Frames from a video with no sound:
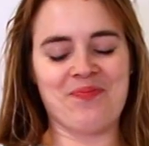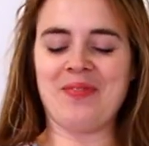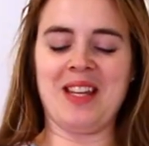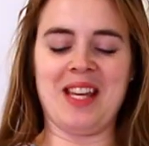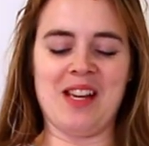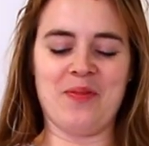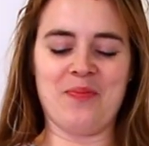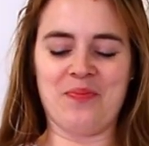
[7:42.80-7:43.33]

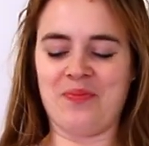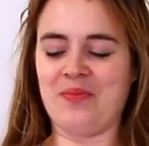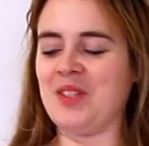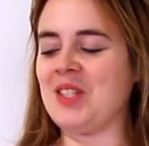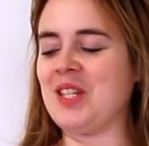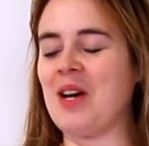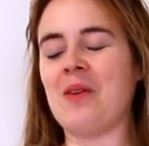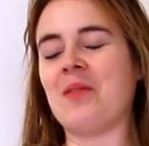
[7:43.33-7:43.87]
Yeah.
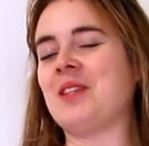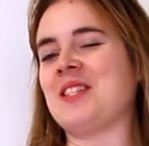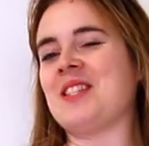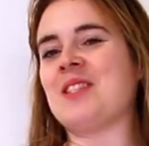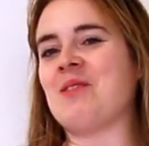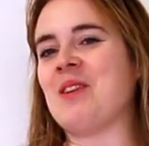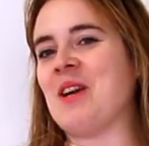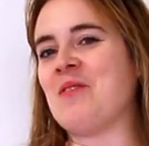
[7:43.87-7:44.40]
So this is
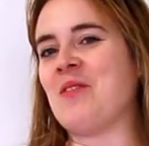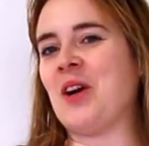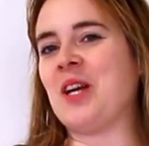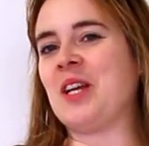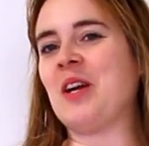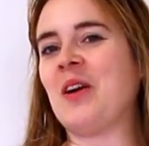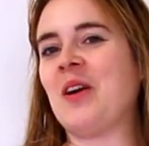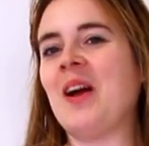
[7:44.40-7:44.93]
a way of
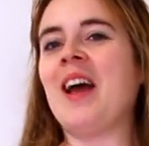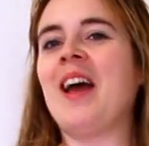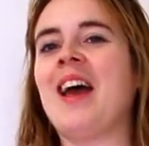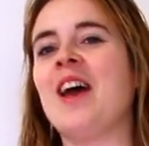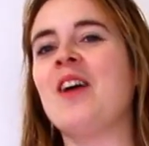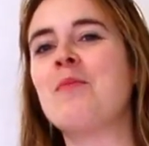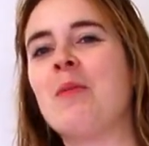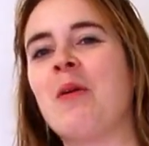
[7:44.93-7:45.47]
wearing your
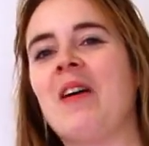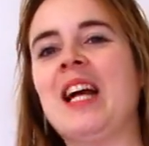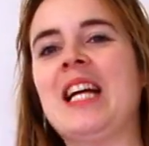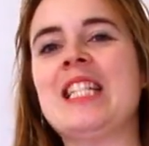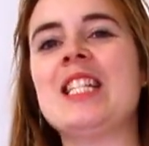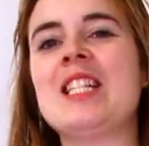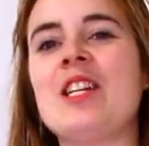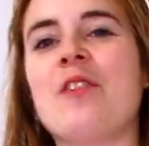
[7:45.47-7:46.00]

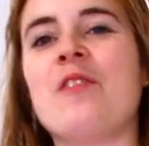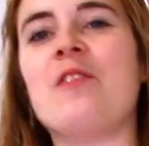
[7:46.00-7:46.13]
print, your